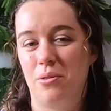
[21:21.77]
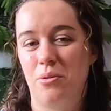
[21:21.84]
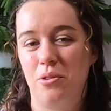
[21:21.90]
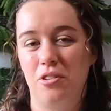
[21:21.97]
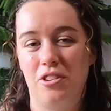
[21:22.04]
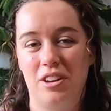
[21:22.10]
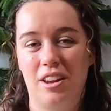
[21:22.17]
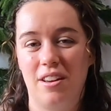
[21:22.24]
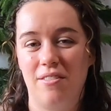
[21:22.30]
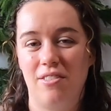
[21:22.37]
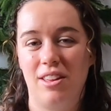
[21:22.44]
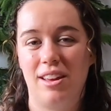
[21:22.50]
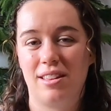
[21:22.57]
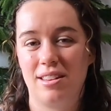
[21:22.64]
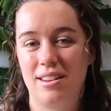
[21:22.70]
cool to give
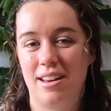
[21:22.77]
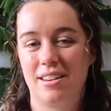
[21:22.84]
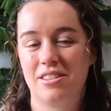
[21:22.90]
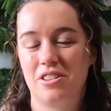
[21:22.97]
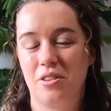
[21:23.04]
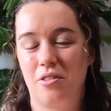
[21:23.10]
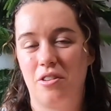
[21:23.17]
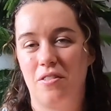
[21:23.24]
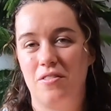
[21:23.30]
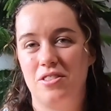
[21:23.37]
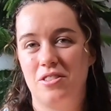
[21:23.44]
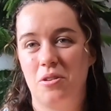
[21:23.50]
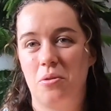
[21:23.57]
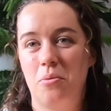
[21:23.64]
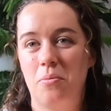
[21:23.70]
like the next owner of this
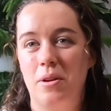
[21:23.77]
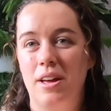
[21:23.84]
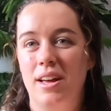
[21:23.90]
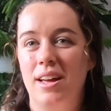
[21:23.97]
home